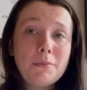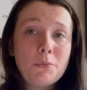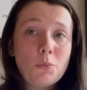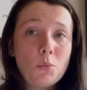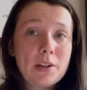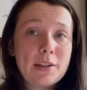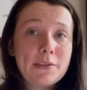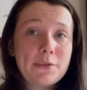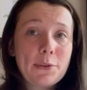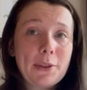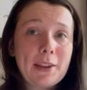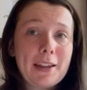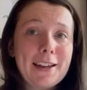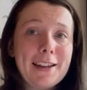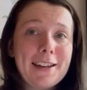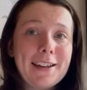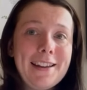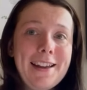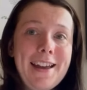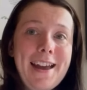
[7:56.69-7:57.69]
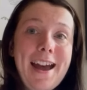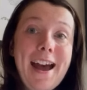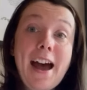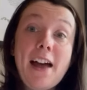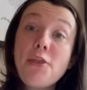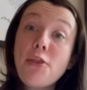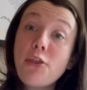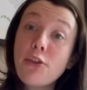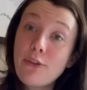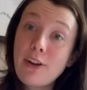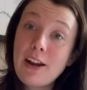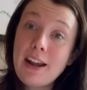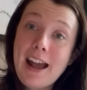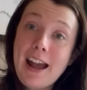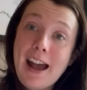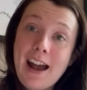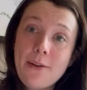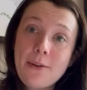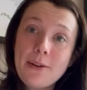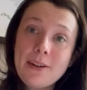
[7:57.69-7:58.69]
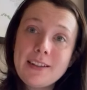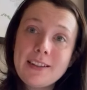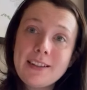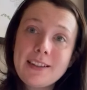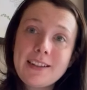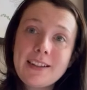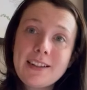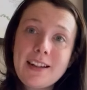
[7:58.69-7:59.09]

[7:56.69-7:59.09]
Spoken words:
wishful thinking, and 3 hours.